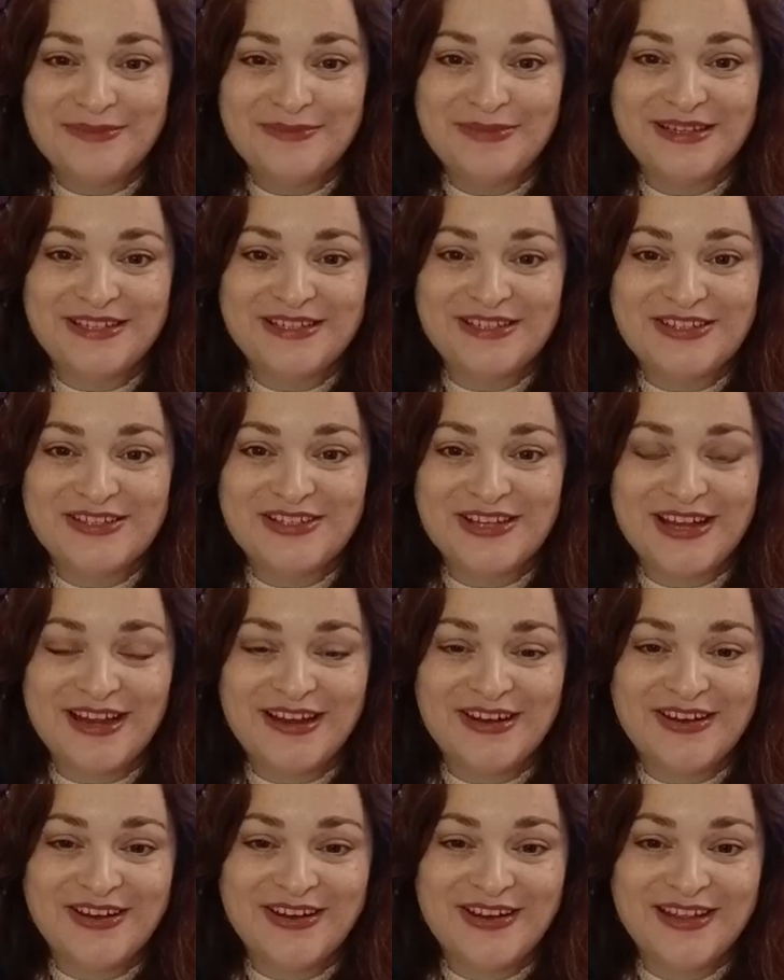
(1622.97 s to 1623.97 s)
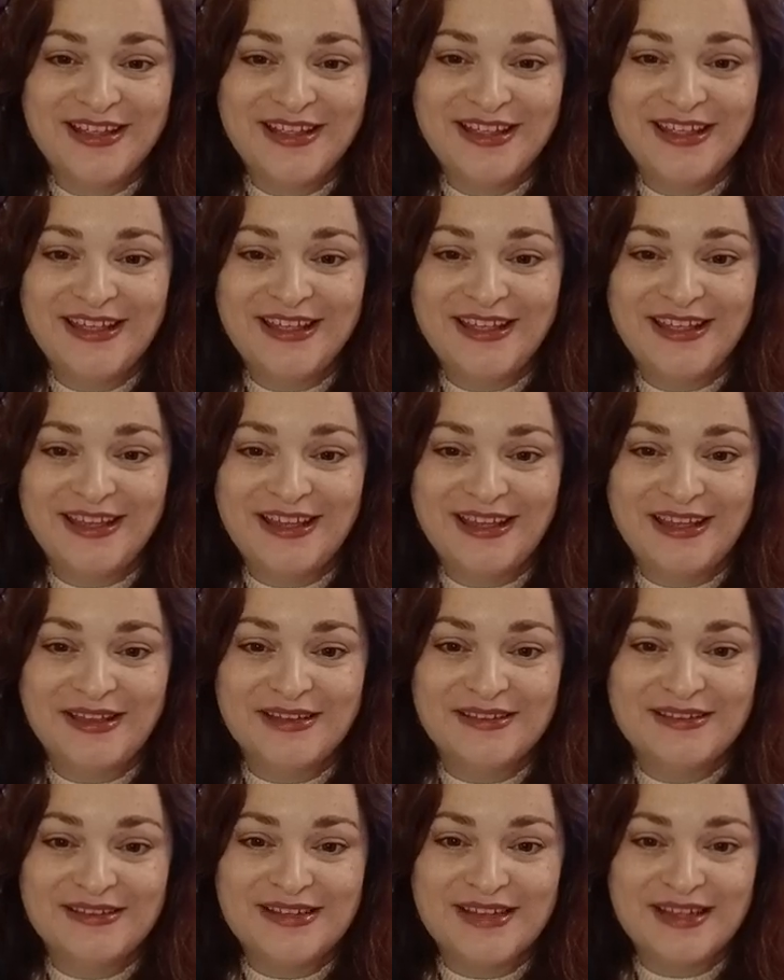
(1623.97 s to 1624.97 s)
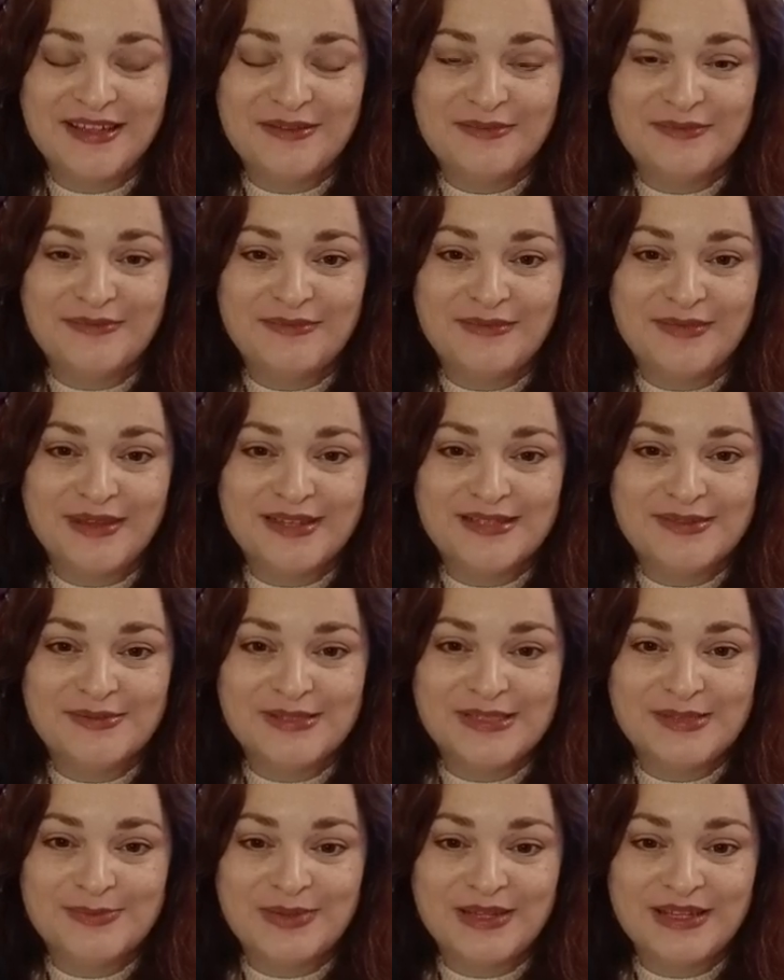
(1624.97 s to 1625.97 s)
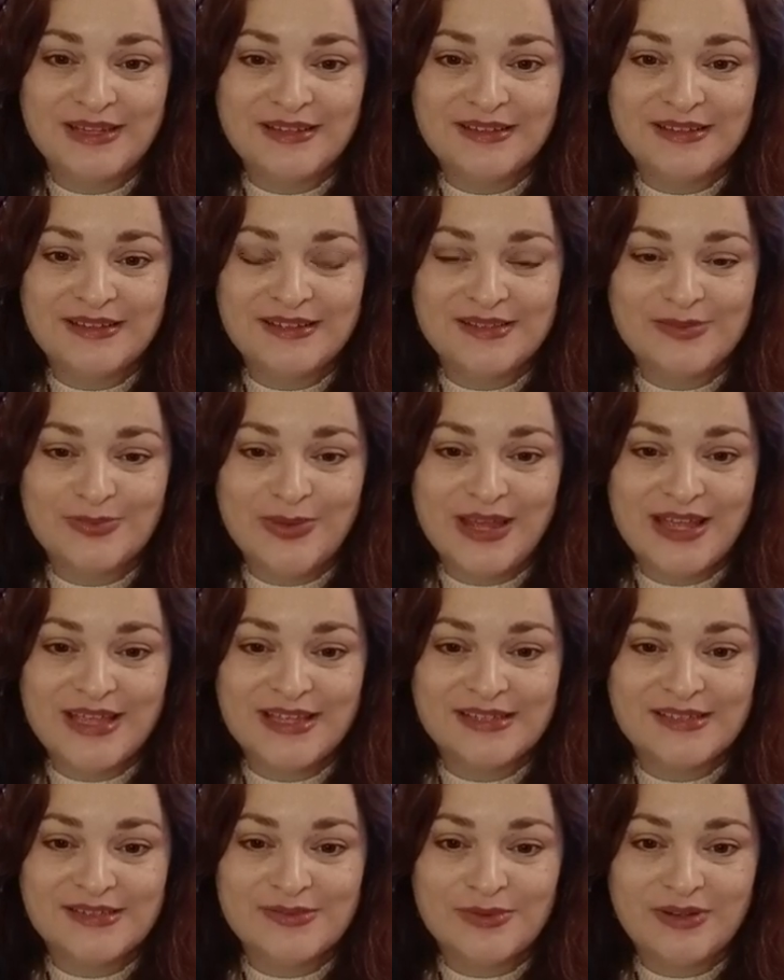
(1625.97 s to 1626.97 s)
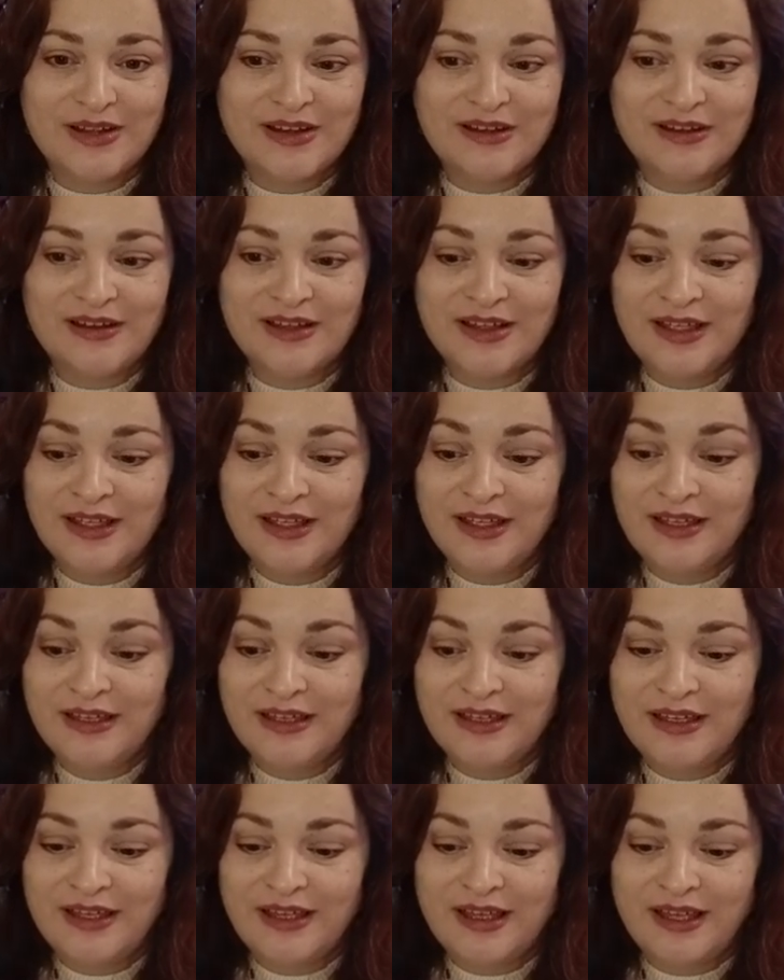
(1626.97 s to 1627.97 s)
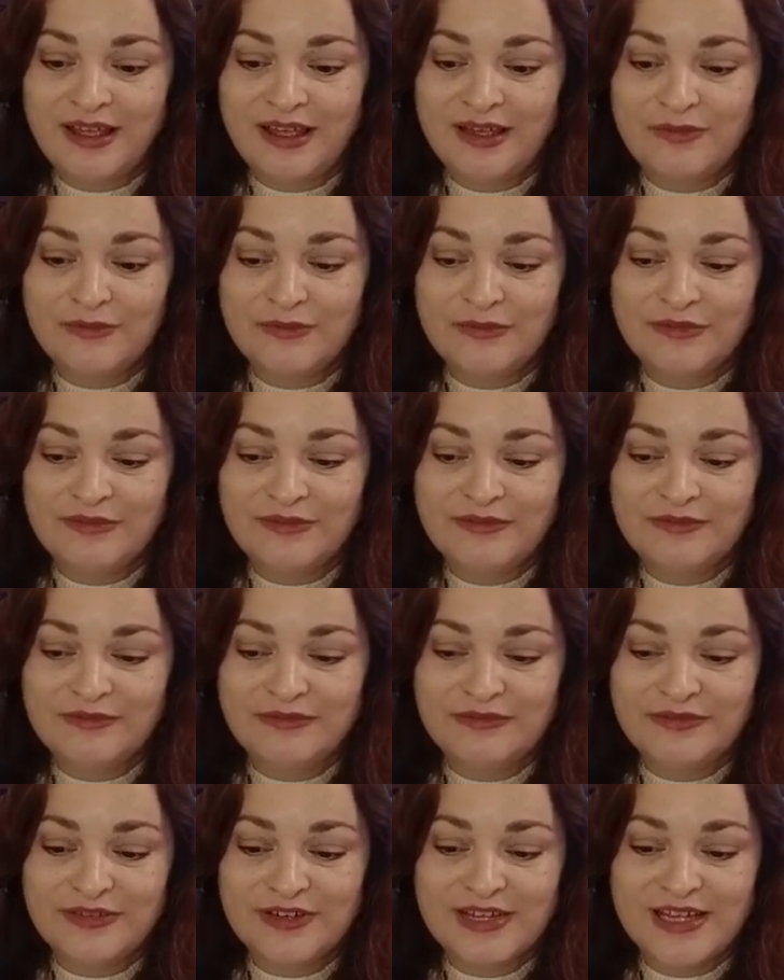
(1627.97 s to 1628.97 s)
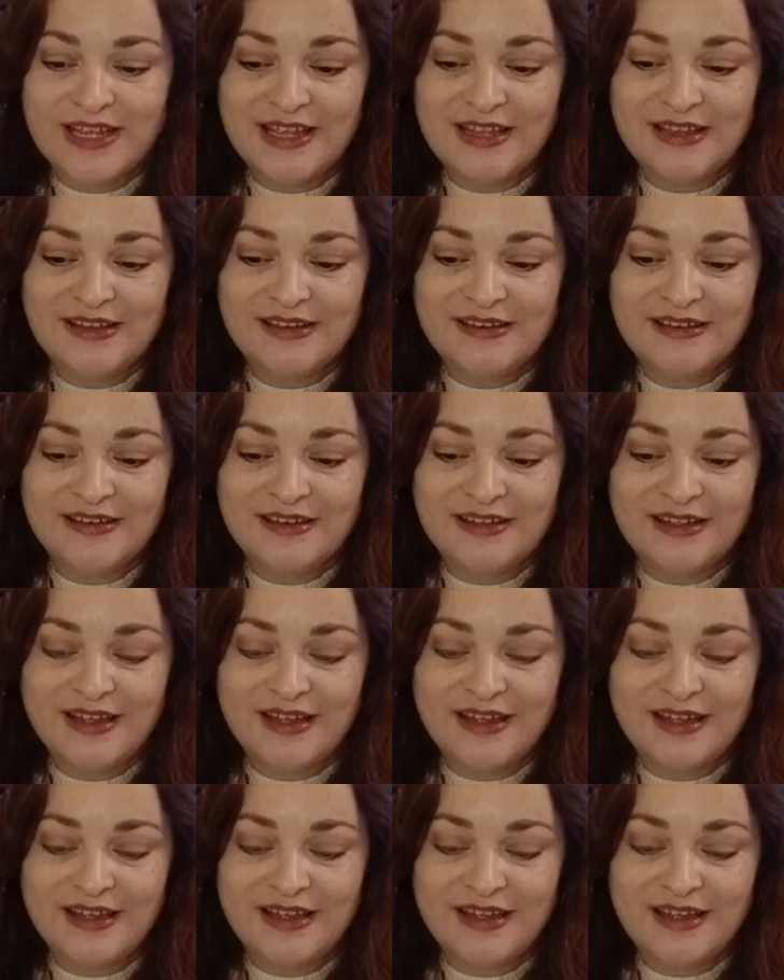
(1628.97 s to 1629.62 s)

please share. And as we speak these ways, we are freeing